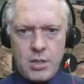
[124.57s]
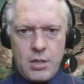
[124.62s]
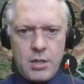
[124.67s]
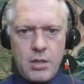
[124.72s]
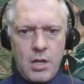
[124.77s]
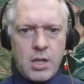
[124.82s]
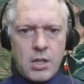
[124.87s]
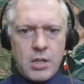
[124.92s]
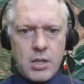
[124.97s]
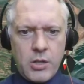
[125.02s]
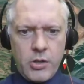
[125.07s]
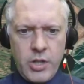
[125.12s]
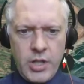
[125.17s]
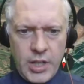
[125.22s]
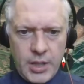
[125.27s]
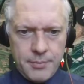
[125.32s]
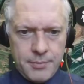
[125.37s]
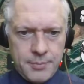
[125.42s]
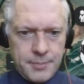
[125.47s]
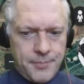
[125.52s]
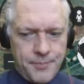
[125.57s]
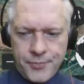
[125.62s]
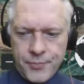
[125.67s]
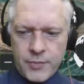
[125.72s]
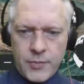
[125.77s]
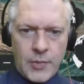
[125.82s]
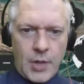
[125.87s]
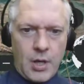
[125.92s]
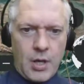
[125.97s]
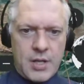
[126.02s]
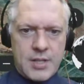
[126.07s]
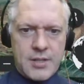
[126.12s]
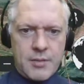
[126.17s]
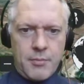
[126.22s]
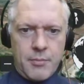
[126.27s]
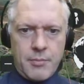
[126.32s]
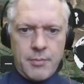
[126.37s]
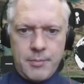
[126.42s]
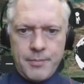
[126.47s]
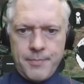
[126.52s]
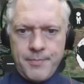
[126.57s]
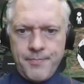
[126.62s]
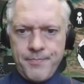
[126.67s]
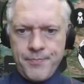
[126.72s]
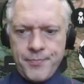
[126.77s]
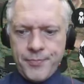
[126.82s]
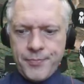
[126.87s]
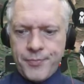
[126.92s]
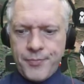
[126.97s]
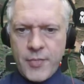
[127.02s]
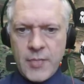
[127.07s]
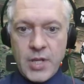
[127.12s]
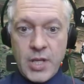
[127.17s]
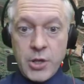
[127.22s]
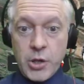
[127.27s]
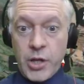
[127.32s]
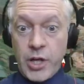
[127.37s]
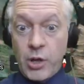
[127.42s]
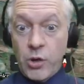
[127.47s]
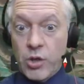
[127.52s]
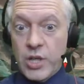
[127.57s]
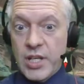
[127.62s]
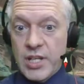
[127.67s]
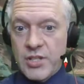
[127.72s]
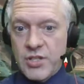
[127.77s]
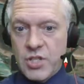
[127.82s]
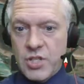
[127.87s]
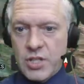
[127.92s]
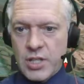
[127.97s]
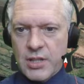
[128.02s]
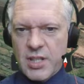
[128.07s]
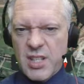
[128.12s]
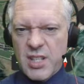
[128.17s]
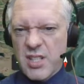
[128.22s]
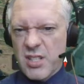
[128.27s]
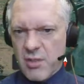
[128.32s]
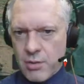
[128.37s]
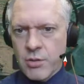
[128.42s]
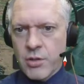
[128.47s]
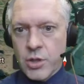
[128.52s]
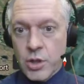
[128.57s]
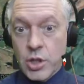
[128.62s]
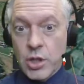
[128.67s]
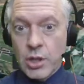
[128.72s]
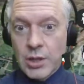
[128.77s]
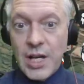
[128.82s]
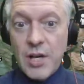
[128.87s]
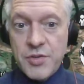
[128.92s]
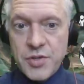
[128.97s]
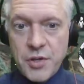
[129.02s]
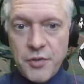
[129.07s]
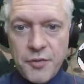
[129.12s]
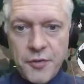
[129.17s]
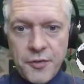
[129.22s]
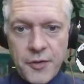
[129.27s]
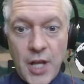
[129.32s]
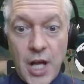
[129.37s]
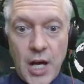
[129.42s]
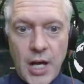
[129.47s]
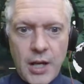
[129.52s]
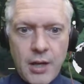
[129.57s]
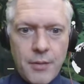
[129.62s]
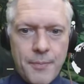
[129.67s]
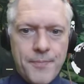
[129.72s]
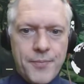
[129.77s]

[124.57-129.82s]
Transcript: Knocknaria, awesome. Then your arrow keys, just like this, allows you to fly,